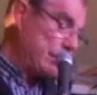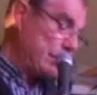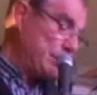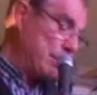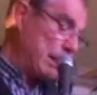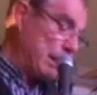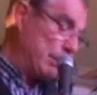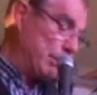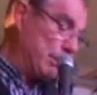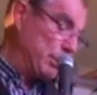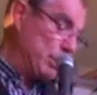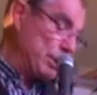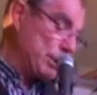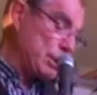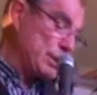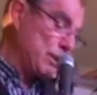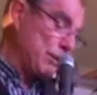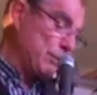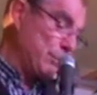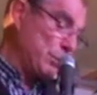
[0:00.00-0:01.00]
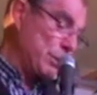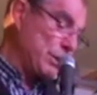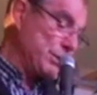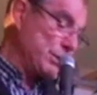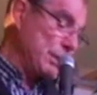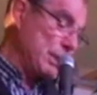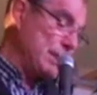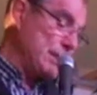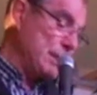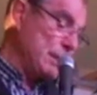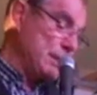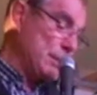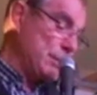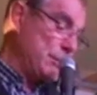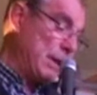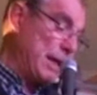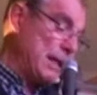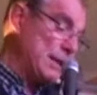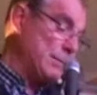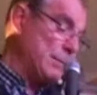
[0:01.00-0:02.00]
the bulk purchase of prostheses and
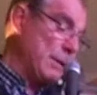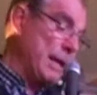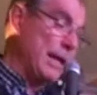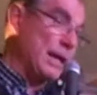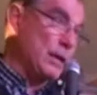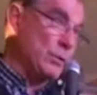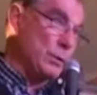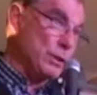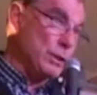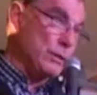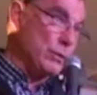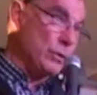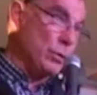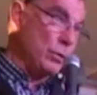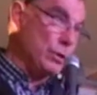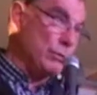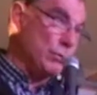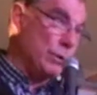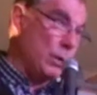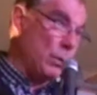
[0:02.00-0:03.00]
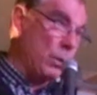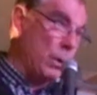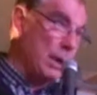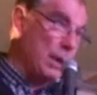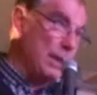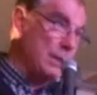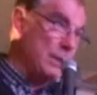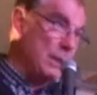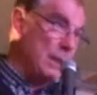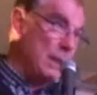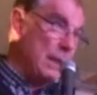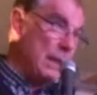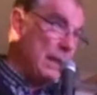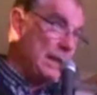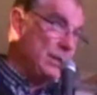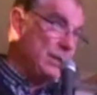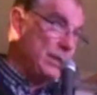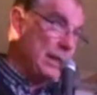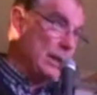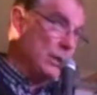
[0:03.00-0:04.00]
pacemakers, which of course requires
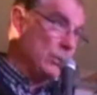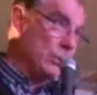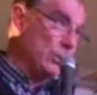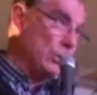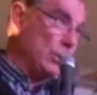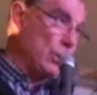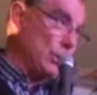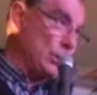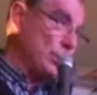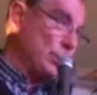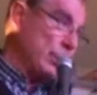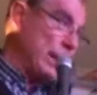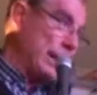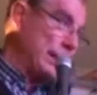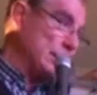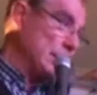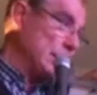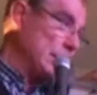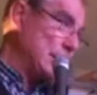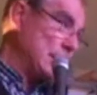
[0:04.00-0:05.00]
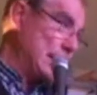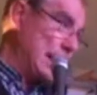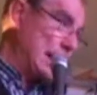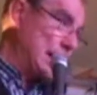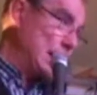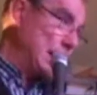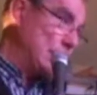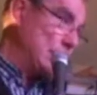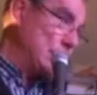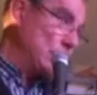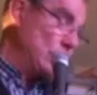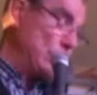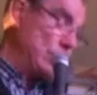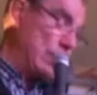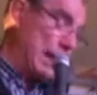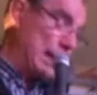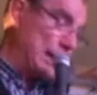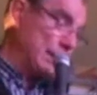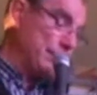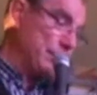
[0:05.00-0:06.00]
a single contract and a tender to do
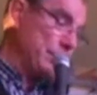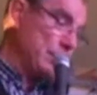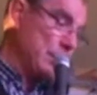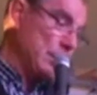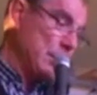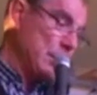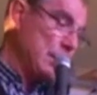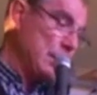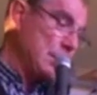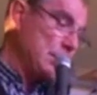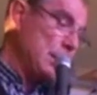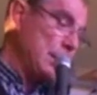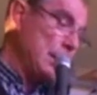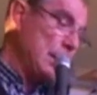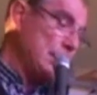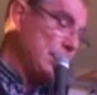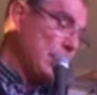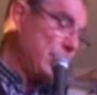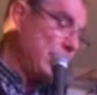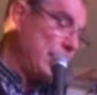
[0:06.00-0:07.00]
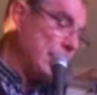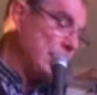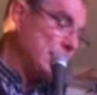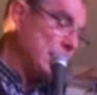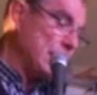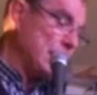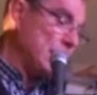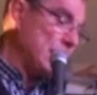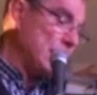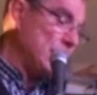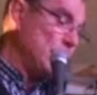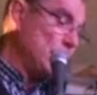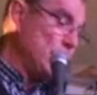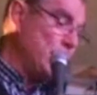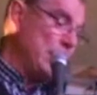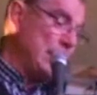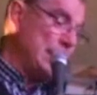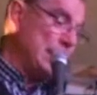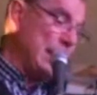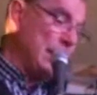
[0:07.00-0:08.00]
that. So these are things that can
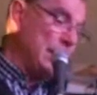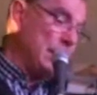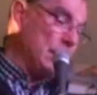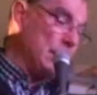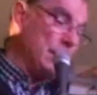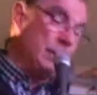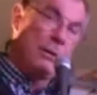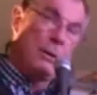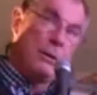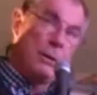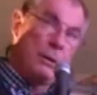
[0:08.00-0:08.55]
all be done